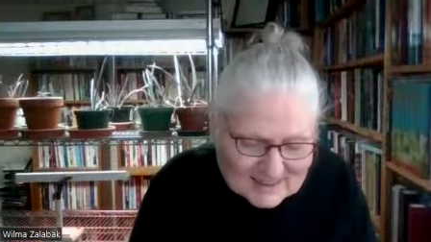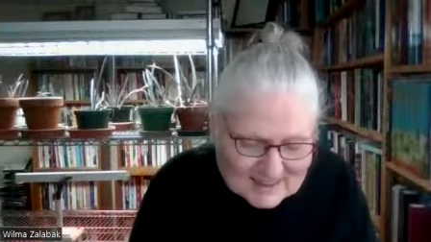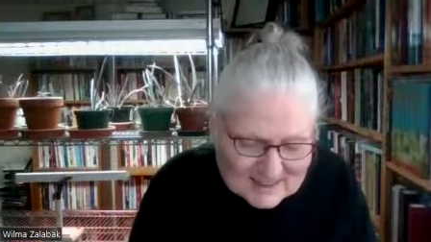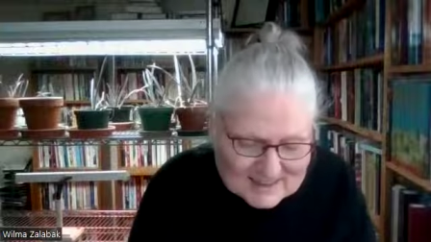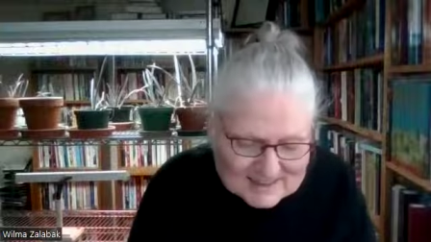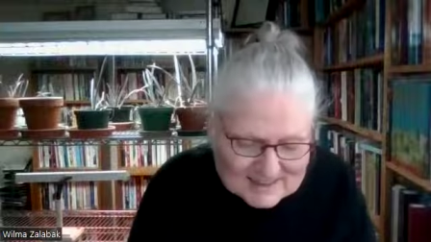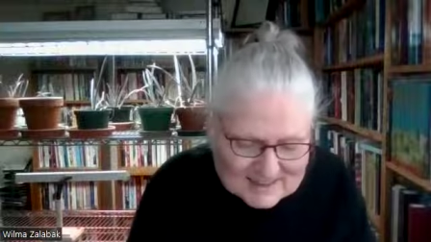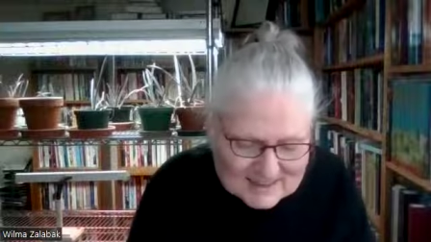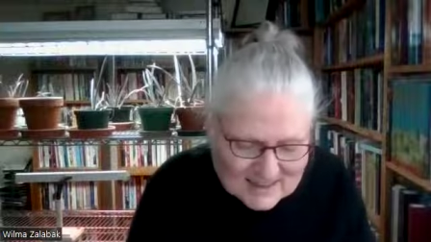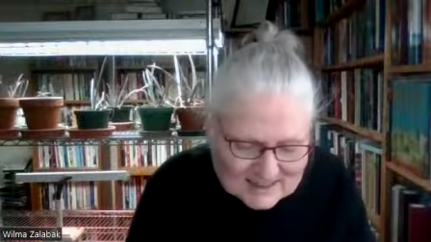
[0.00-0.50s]

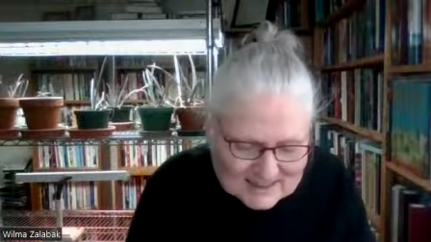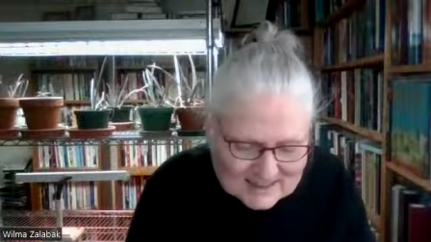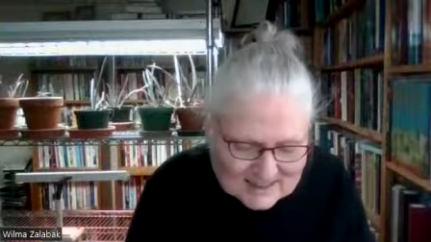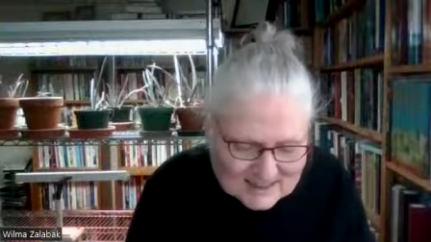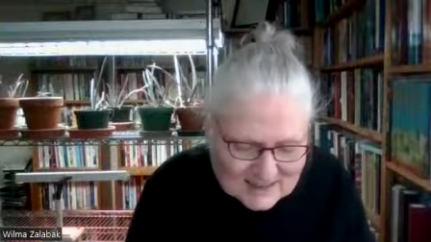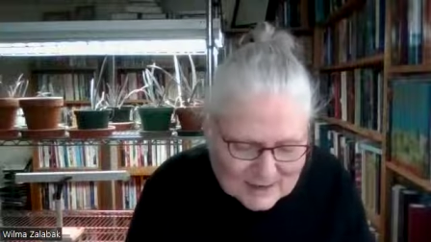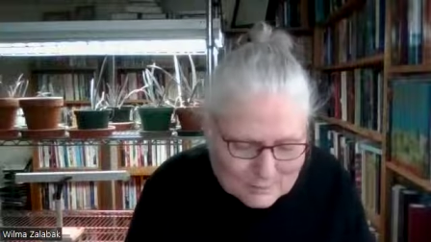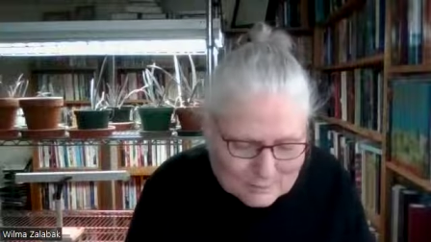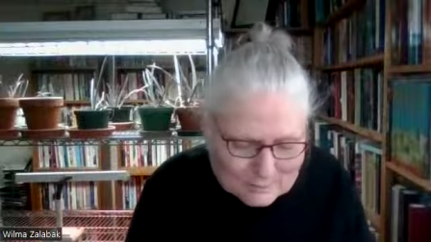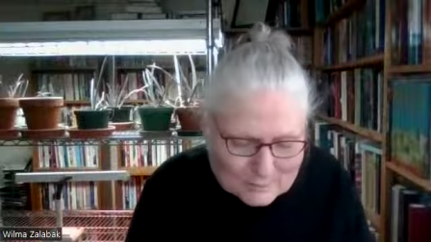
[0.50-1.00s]
He said to
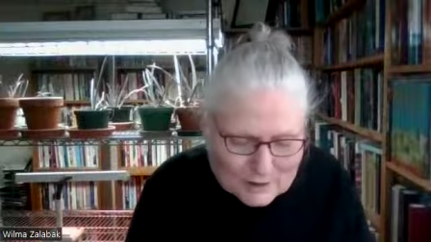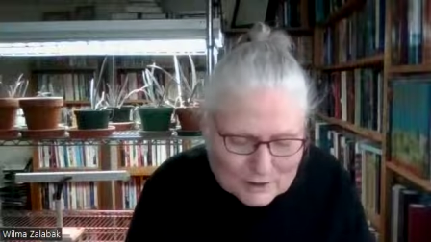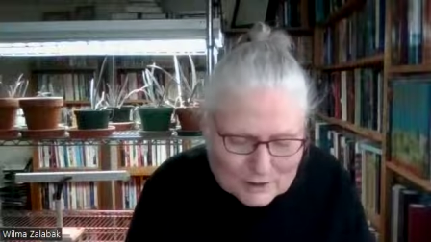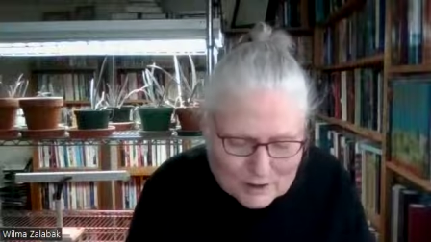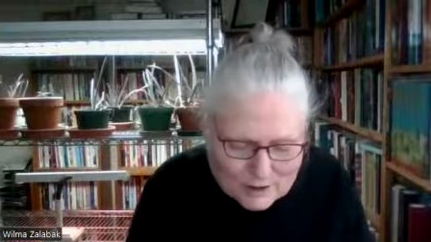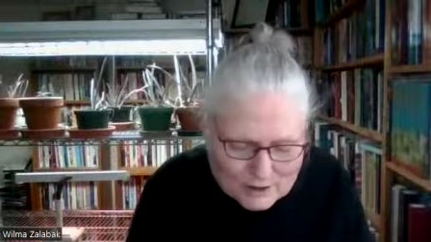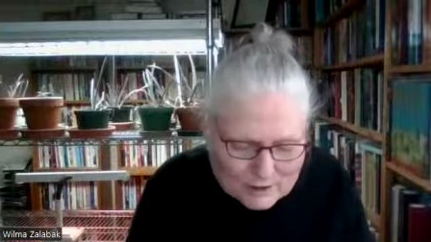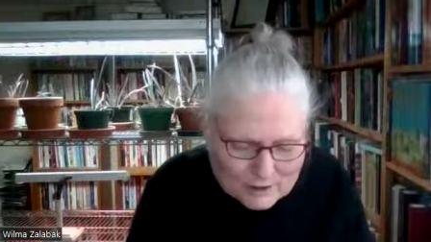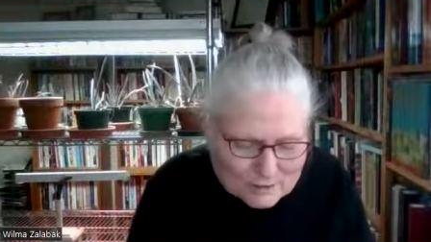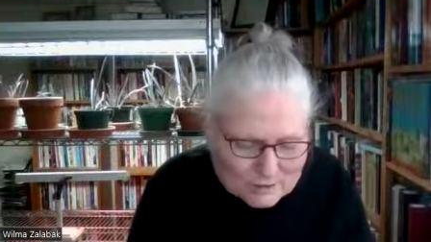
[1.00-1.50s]
them,
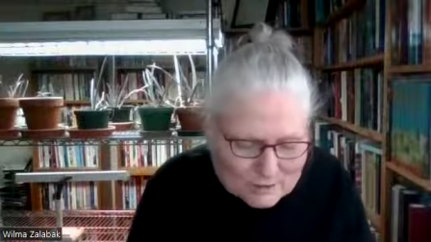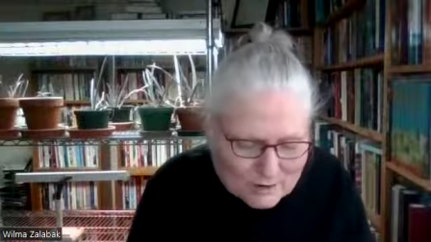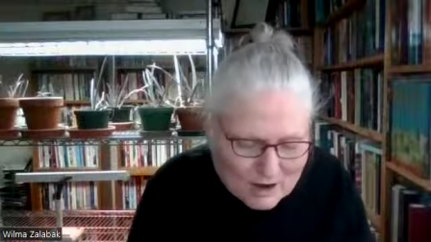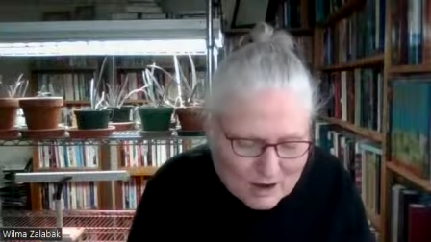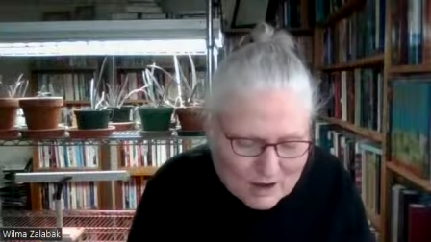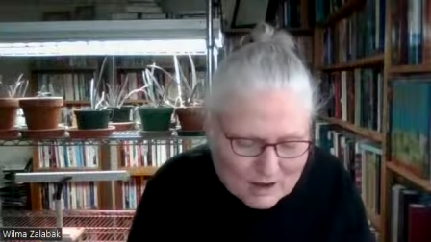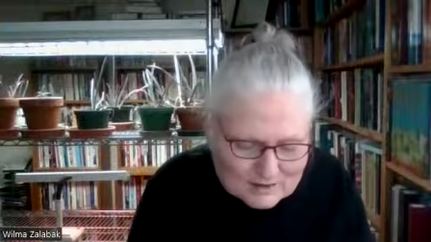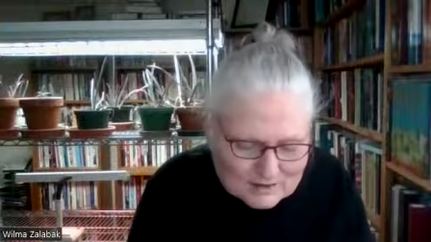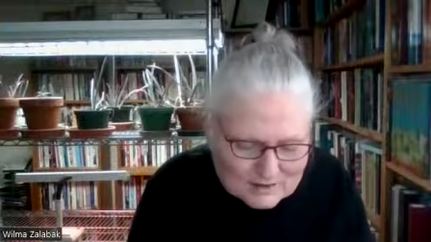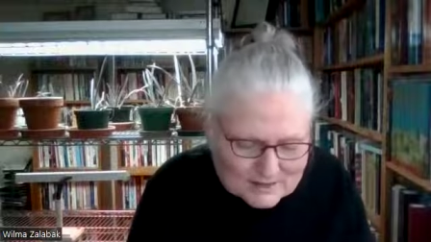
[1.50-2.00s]
Go
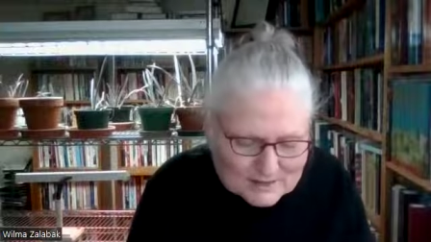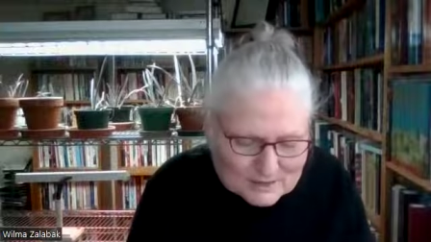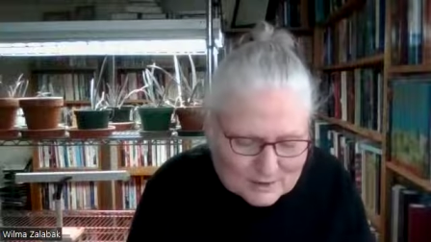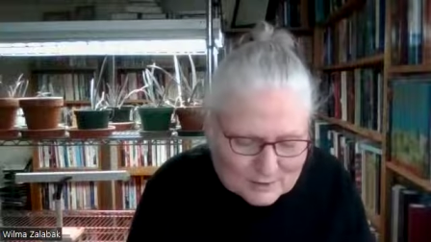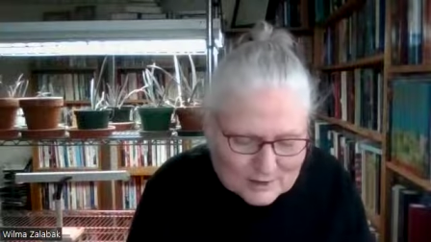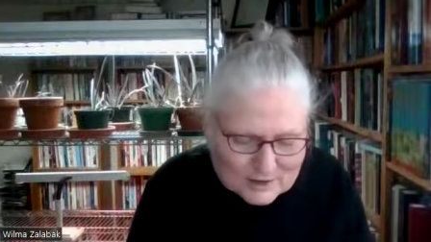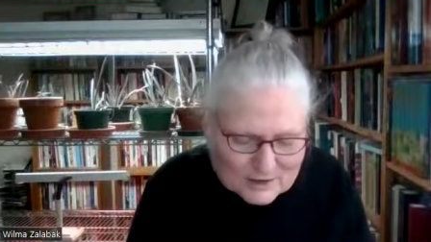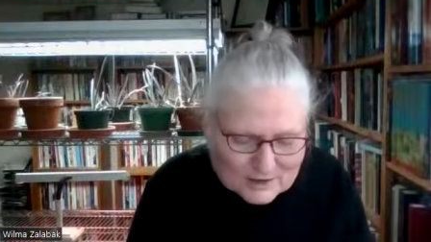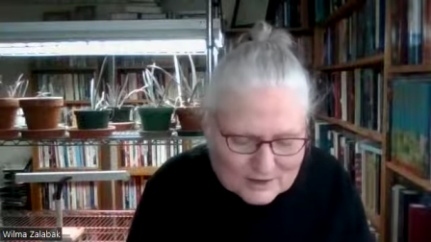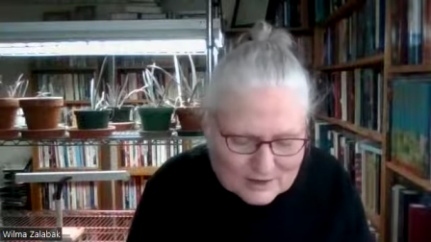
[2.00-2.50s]

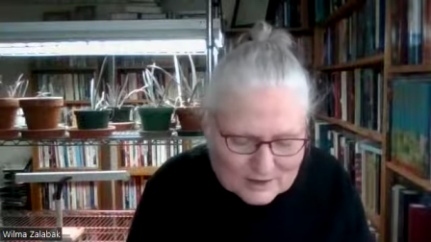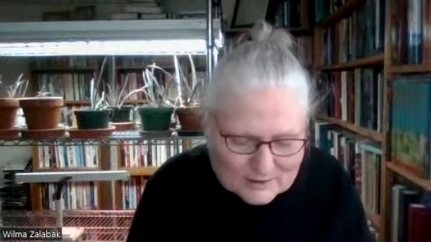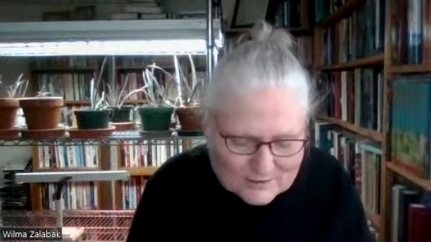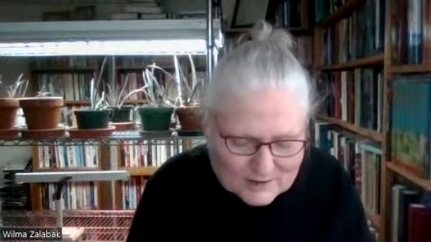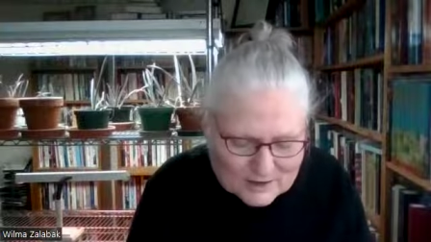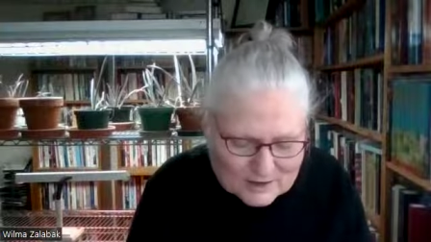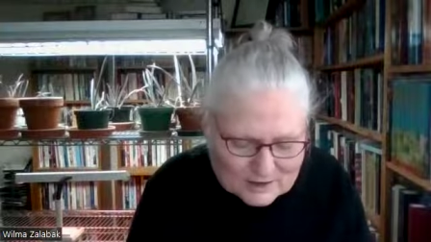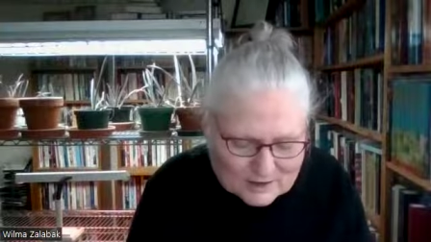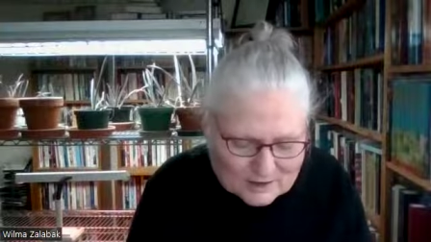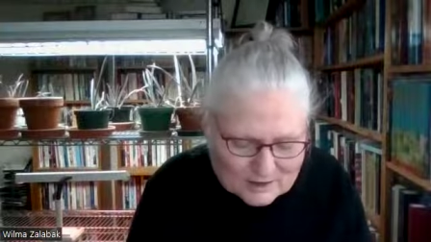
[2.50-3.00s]
also into the
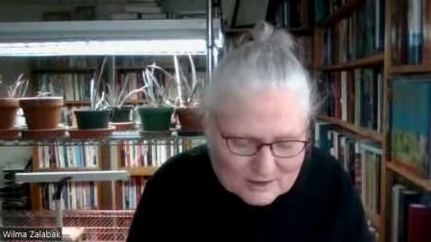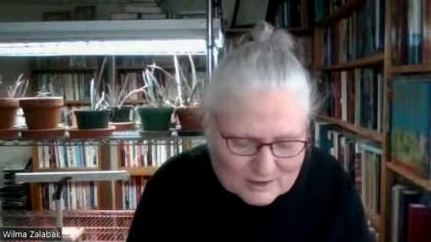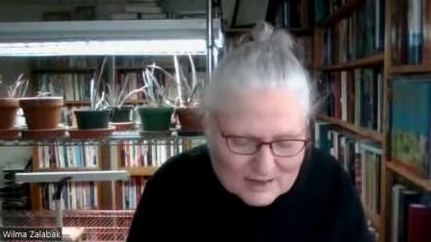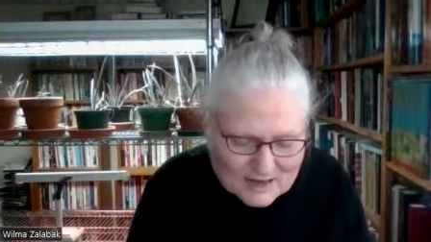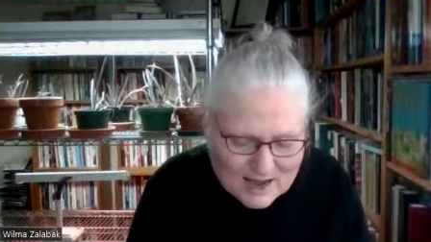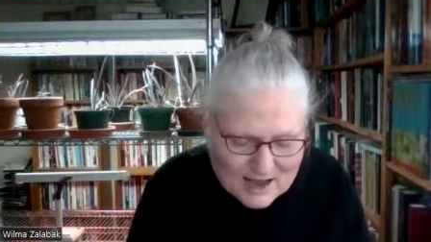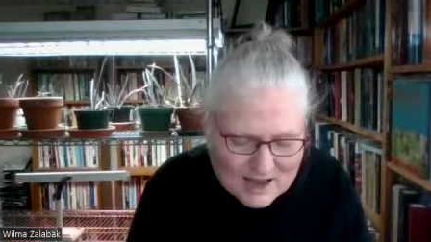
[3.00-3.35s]
vineyard,